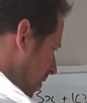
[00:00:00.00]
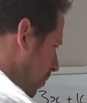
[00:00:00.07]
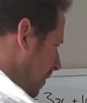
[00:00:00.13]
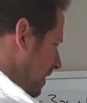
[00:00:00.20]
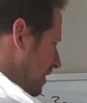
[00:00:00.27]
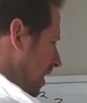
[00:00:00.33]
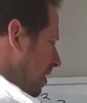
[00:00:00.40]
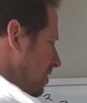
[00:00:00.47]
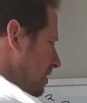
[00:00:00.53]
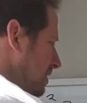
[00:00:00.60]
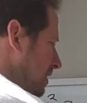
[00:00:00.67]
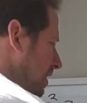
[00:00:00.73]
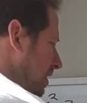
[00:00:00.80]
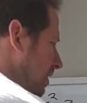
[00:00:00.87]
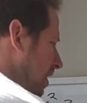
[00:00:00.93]
We know that it's
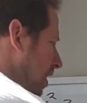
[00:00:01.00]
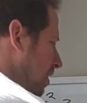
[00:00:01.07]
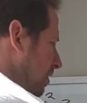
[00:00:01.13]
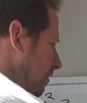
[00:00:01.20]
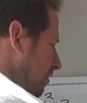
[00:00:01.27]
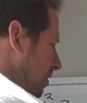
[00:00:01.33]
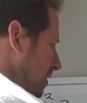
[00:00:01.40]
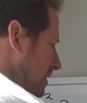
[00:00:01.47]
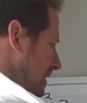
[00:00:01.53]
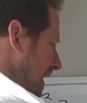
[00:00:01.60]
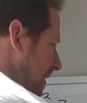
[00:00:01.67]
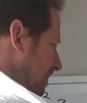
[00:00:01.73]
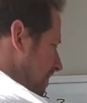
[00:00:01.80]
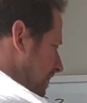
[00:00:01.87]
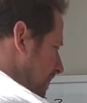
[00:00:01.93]
going to go through at
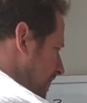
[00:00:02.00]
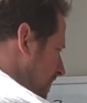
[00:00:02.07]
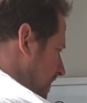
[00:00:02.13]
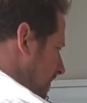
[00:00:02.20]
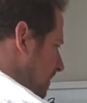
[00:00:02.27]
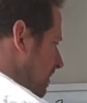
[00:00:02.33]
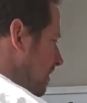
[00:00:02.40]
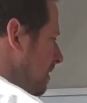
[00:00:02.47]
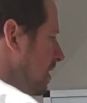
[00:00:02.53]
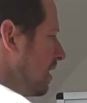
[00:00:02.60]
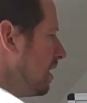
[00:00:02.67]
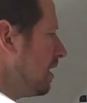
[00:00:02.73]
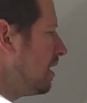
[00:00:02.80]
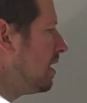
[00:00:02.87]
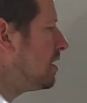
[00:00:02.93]
10.
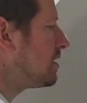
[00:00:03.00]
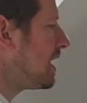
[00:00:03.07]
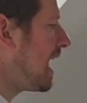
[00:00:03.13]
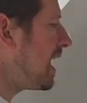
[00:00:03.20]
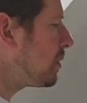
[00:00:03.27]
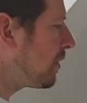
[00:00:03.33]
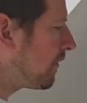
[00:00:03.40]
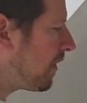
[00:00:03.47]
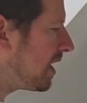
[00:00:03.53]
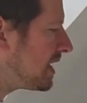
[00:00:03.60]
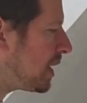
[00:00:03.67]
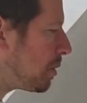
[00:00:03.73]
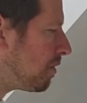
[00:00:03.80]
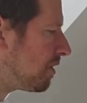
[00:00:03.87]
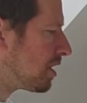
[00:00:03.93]
So how do we find
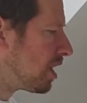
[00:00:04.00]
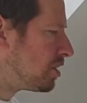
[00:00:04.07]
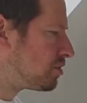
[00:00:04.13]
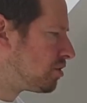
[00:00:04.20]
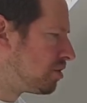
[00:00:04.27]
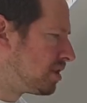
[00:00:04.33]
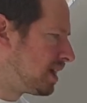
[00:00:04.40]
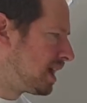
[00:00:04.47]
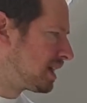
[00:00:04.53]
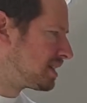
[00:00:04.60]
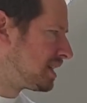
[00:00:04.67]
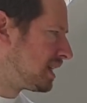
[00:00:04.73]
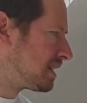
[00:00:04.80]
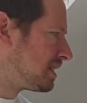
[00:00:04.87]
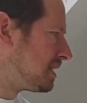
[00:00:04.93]
out where it goes through the
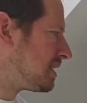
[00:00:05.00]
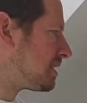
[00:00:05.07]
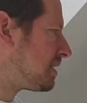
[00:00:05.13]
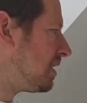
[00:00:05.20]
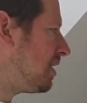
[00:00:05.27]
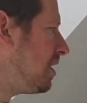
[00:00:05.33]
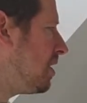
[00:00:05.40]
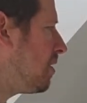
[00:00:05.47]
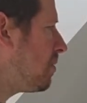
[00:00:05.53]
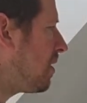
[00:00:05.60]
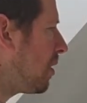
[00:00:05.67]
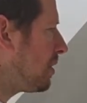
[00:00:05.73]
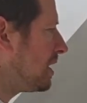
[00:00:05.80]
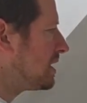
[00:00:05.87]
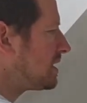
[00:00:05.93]
x-axis? Well,
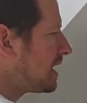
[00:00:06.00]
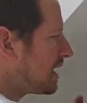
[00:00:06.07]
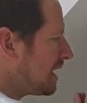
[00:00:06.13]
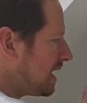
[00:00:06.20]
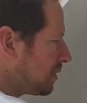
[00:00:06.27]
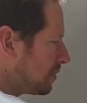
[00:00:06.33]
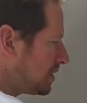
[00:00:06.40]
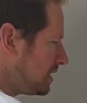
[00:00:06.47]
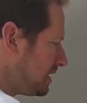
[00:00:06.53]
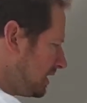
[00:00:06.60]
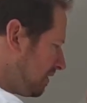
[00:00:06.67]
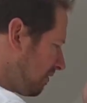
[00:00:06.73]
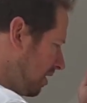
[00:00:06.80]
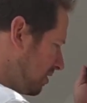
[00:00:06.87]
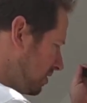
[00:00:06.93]
we need to set it equal to
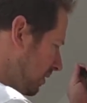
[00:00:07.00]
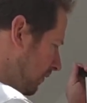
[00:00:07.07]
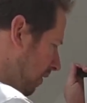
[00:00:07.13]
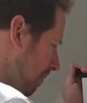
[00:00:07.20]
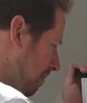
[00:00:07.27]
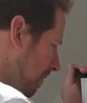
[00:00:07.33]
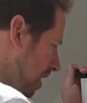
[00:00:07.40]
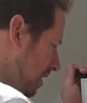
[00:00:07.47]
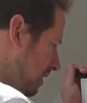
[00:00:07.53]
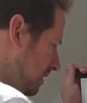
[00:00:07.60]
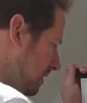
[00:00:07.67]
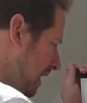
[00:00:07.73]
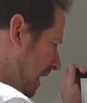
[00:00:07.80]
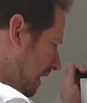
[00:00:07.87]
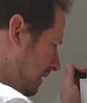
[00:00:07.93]
0. So I've got minus
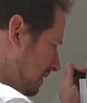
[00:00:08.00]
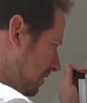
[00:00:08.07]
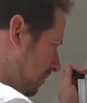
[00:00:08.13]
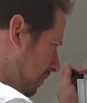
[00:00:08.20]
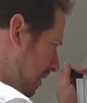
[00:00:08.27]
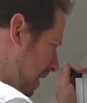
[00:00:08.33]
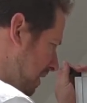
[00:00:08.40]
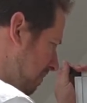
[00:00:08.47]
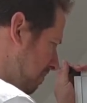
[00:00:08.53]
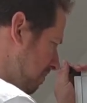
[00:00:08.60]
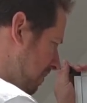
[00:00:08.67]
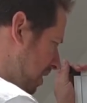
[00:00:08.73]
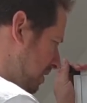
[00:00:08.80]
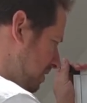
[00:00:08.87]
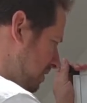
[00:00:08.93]
x squared
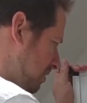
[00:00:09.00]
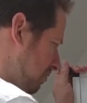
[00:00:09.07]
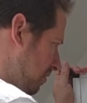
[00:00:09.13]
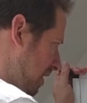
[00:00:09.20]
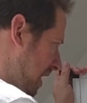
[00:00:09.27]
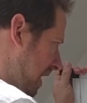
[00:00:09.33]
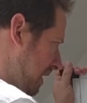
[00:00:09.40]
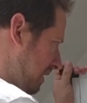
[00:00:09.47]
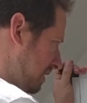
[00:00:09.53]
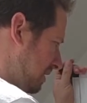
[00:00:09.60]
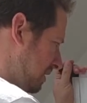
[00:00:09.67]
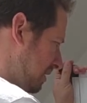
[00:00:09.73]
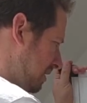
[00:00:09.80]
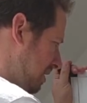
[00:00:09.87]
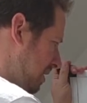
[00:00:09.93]
minus 3x
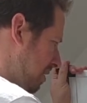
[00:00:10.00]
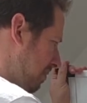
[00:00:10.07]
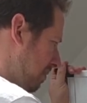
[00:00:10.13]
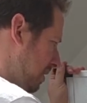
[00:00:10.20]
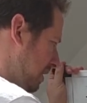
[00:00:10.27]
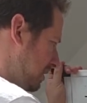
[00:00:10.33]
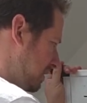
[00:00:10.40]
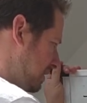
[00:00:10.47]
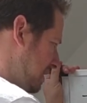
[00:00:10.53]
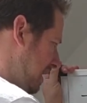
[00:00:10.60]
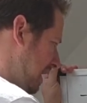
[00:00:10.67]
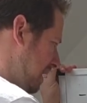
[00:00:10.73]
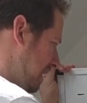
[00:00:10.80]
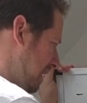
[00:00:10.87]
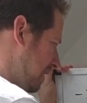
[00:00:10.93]
plus
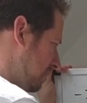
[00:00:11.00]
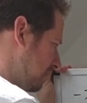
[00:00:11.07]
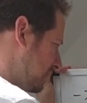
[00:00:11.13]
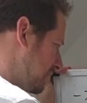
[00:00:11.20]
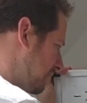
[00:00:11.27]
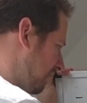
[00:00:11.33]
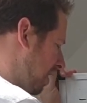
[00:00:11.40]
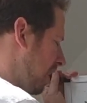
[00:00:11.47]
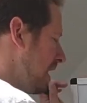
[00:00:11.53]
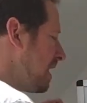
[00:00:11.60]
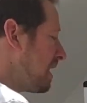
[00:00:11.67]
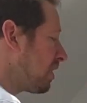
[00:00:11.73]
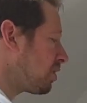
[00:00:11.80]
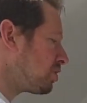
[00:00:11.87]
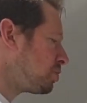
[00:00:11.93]
10 equals 0.
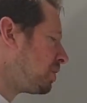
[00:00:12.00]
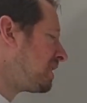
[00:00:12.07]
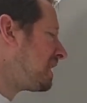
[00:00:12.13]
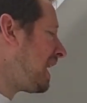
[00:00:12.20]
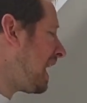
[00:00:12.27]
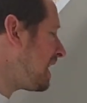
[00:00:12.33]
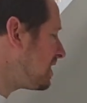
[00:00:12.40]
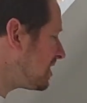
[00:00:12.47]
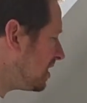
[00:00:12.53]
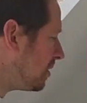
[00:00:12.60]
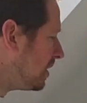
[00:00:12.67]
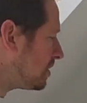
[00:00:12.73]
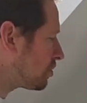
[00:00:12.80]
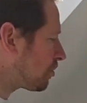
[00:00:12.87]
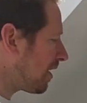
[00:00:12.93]
Now, of course, what you can do
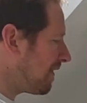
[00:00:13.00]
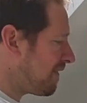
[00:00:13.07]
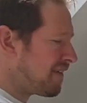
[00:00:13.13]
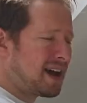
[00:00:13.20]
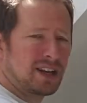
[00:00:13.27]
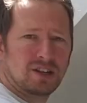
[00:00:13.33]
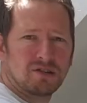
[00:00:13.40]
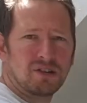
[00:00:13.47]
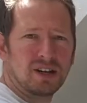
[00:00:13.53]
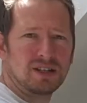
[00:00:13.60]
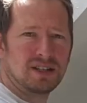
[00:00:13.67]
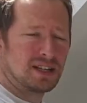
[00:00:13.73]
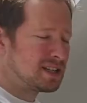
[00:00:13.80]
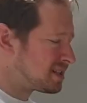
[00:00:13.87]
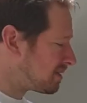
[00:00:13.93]
is try and factorise
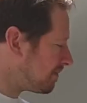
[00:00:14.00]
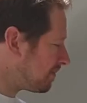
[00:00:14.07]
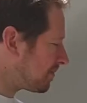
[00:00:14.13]
this.